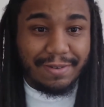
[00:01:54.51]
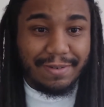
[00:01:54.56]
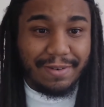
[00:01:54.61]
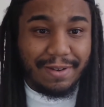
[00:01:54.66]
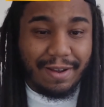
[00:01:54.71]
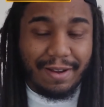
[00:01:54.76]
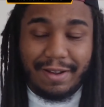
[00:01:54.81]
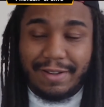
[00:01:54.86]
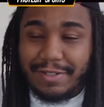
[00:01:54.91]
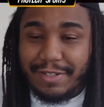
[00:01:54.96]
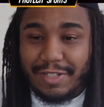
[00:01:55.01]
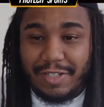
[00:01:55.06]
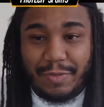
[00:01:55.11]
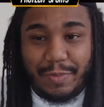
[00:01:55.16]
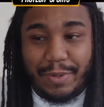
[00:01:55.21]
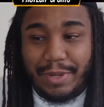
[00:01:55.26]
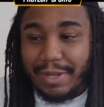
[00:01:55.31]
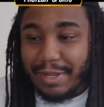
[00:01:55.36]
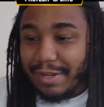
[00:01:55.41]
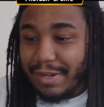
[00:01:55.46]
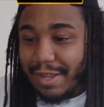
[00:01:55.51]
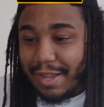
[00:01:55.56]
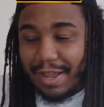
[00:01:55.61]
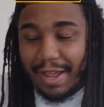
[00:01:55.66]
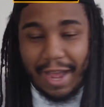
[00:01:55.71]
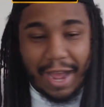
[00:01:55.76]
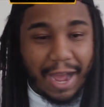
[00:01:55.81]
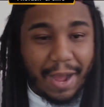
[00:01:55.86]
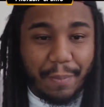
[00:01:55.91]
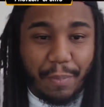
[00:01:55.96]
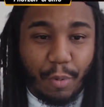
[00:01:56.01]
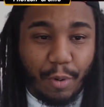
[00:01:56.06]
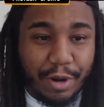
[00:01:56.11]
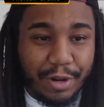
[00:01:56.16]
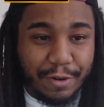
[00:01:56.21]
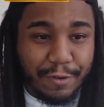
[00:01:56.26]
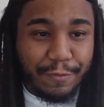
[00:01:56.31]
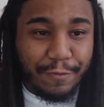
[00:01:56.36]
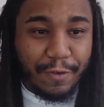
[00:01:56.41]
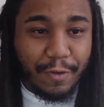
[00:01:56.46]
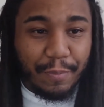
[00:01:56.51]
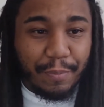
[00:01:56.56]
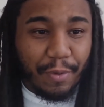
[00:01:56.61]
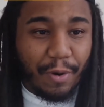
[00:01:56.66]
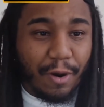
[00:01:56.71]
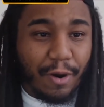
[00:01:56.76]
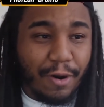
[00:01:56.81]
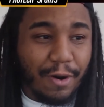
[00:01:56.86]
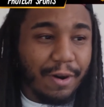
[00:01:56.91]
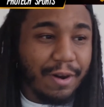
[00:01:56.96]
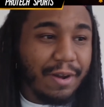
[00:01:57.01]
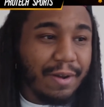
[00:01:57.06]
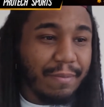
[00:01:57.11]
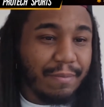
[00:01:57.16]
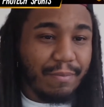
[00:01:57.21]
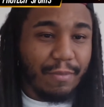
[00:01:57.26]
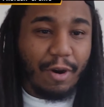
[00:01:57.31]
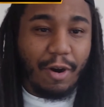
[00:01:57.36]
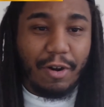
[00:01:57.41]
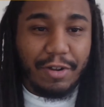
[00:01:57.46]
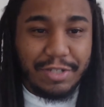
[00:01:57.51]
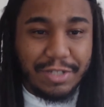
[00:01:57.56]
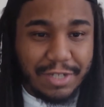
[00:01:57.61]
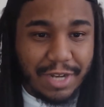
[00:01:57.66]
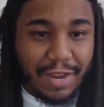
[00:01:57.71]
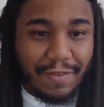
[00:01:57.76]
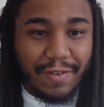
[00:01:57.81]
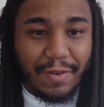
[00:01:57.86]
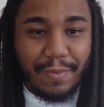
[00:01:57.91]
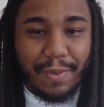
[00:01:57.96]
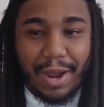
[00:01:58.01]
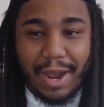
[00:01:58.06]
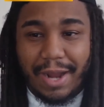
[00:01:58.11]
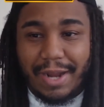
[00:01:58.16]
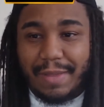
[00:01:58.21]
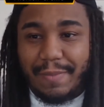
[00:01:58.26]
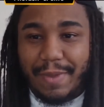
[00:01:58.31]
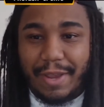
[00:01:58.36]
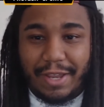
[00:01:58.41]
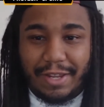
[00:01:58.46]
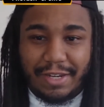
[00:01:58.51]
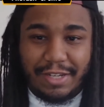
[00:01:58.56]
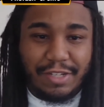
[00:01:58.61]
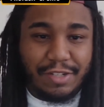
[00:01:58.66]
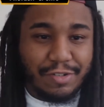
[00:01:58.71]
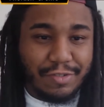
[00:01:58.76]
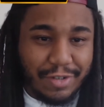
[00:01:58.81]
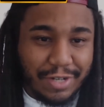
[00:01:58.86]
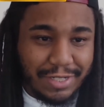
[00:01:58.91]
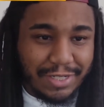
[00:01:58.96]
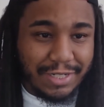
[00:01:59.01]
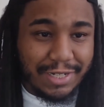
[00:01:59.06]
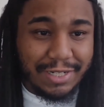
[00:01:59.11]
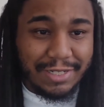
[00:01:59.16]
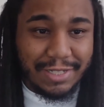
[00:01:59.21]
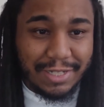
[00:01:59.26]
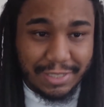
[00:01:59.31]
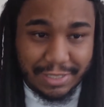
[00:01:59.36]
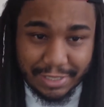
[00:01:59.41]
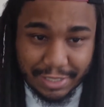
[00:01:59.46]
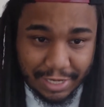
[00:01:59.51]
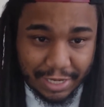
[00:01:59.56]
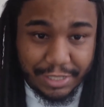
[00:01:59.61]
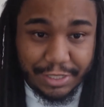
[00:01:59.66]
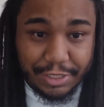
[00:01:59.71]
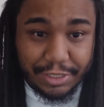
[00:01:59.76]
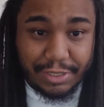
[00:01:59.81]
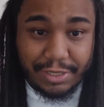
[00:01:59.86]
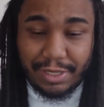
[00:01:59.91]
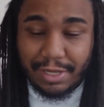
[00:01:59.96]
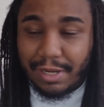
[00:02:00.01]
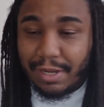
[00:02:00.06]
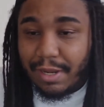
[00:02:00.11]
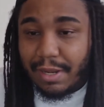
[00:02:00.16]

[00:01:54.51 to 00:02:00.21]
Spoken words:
Honestly speaking, high point of football. Moss and everybody making these crazy contested catches.